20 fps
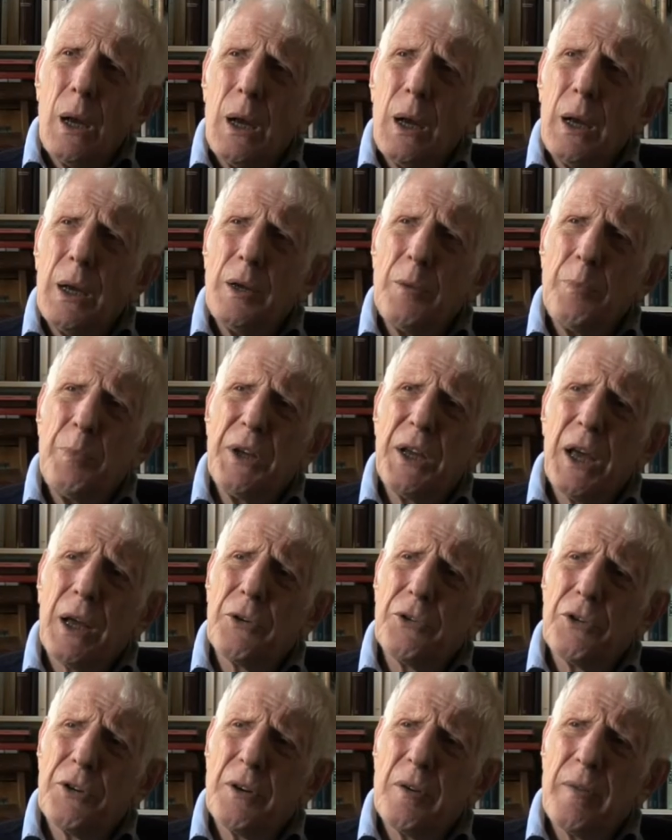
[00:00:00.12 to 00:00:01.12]
I had
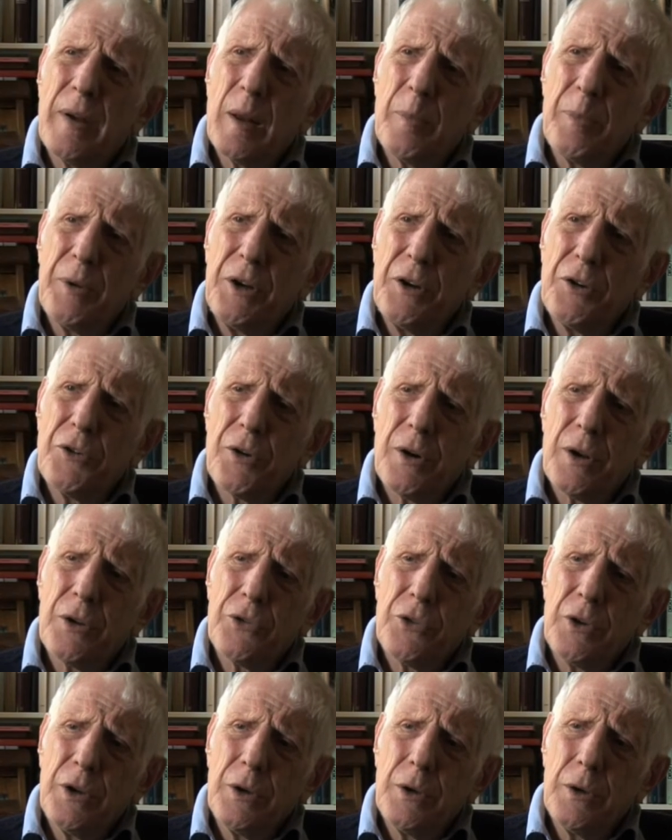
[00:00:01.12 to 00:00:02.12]
begun to develop an
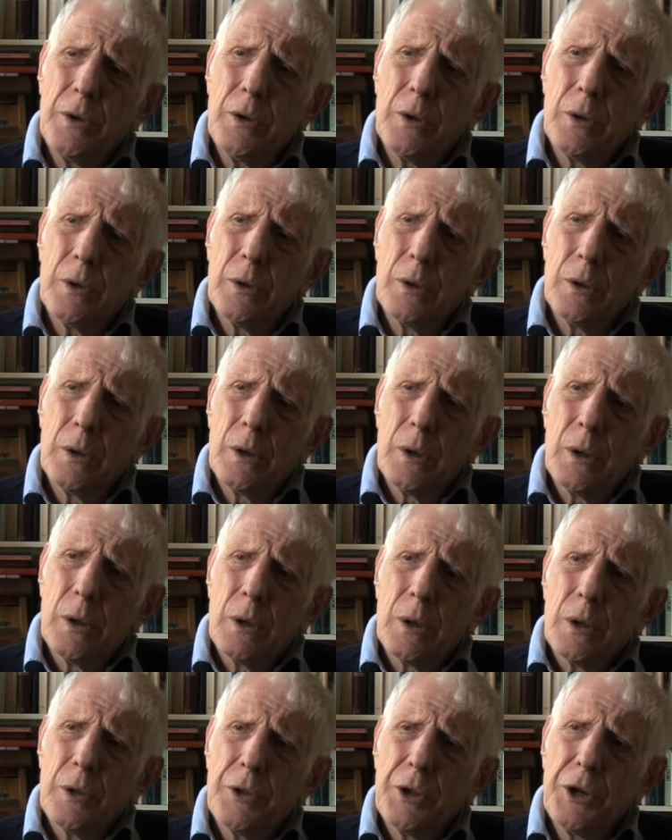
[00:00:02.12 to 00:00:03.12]
interest in
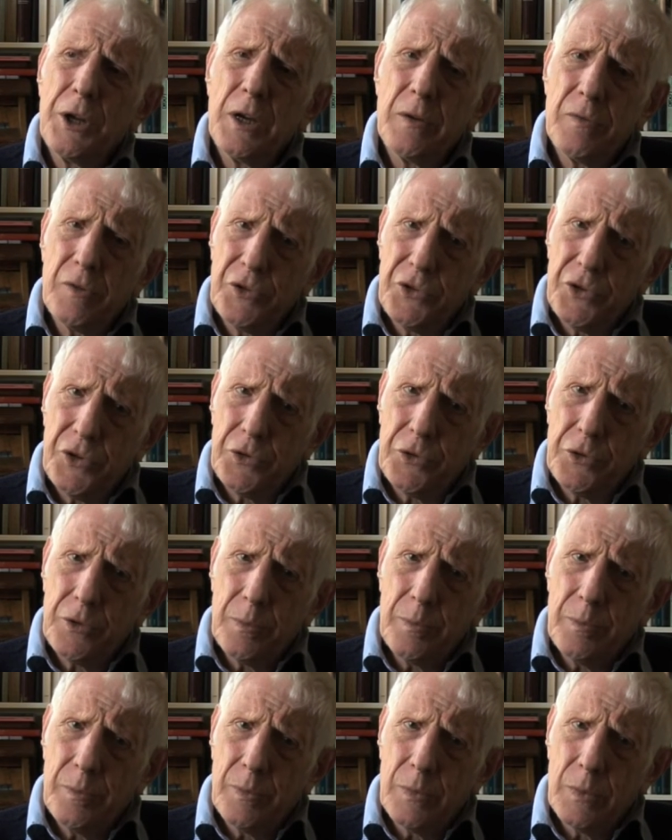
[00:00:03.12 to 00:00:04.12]
the nervous
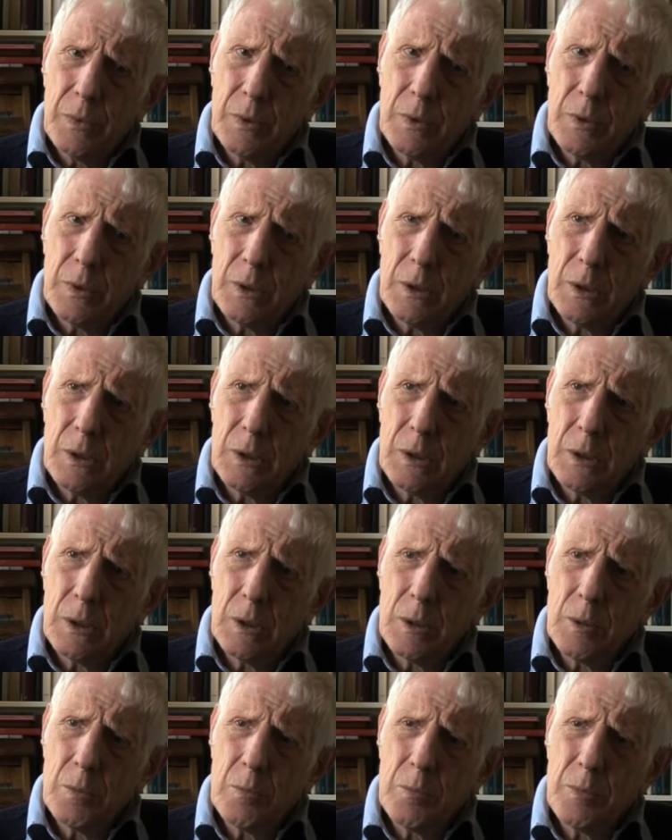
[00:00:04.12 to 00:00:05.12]
system,
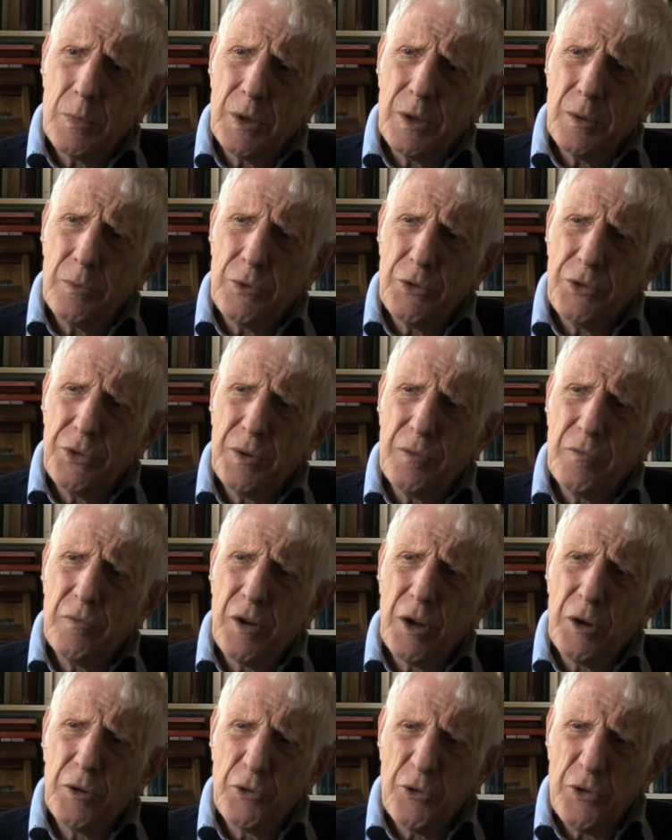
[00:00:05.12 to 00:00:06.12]
um, interested in
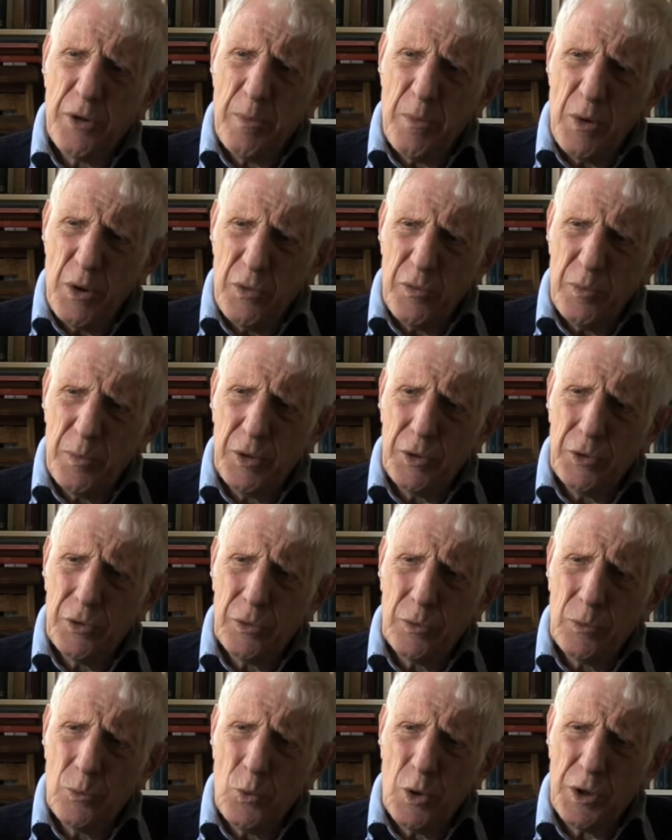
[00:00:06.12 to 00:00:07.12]
voluntary movement
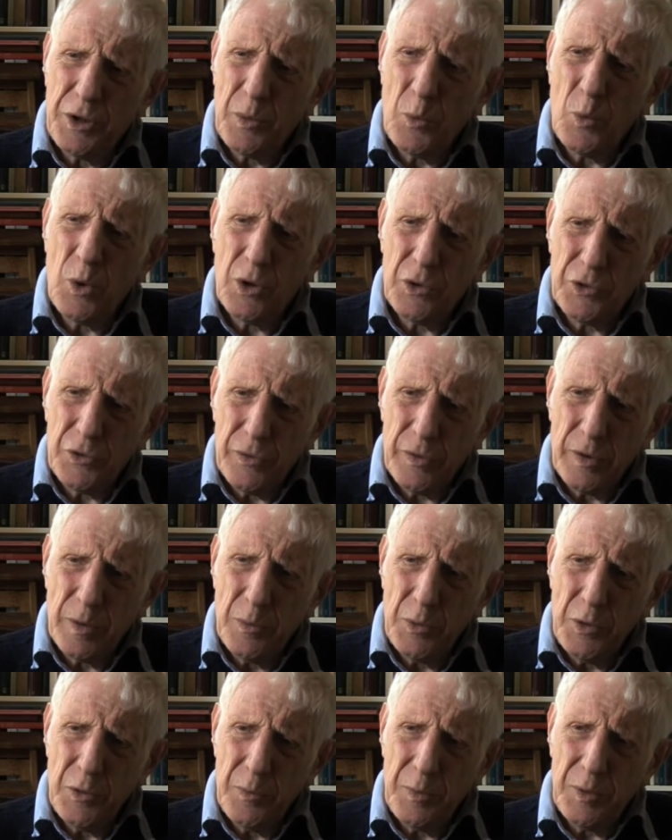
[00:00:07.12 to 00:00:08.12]
and what it was for a
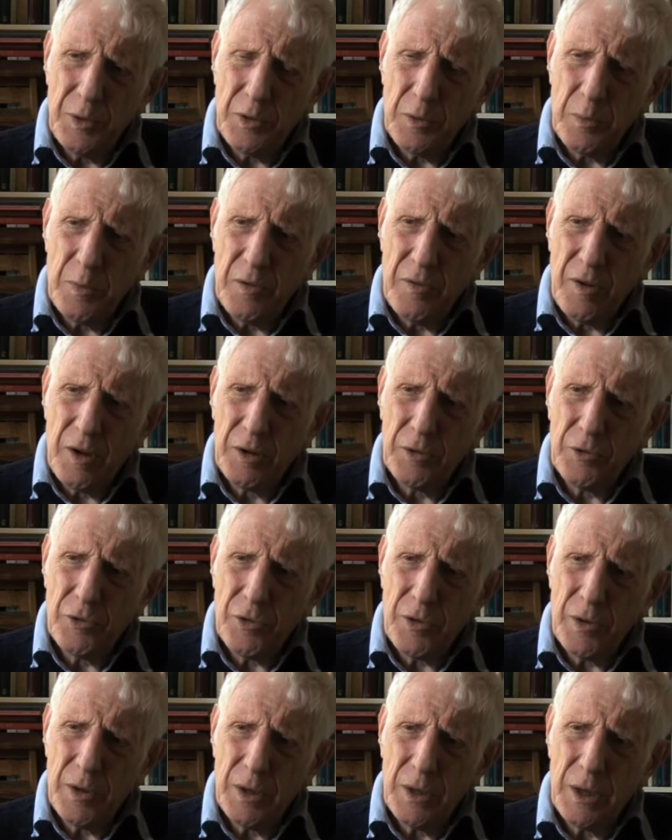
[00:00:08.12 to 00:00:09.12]
movement to be
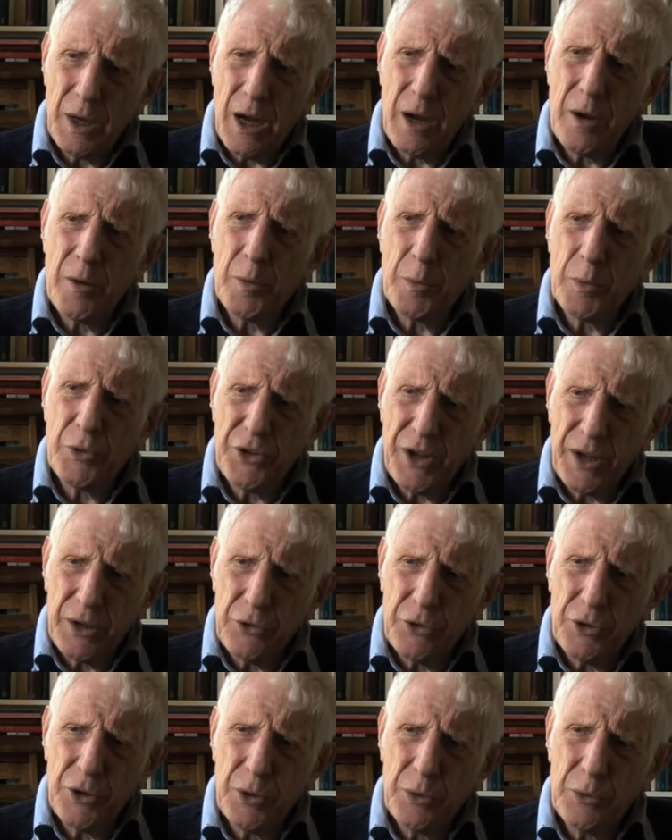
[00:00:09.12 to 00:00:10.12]
voluntary and how it was
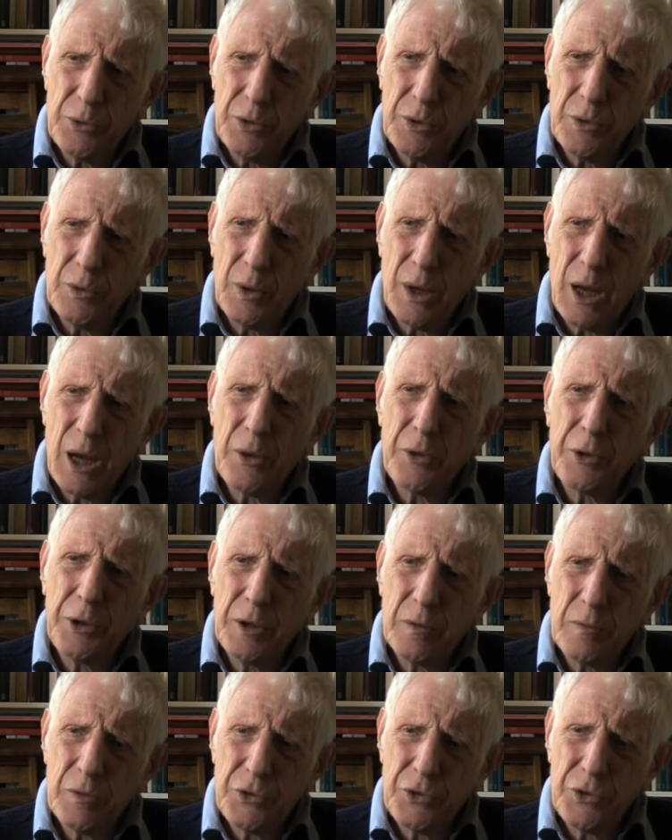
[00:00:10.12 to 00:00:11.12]
executed and how the
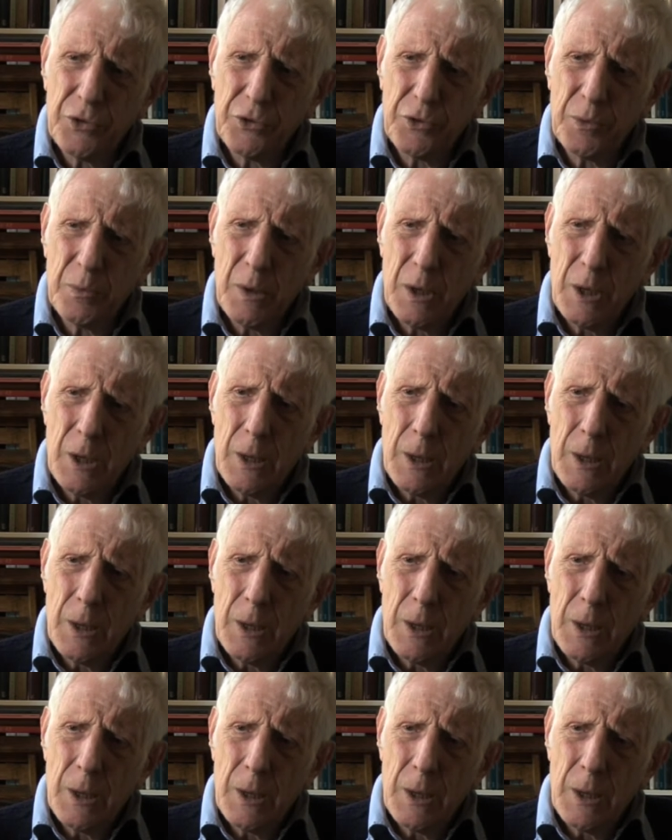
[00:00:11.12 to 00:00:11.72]
nervous system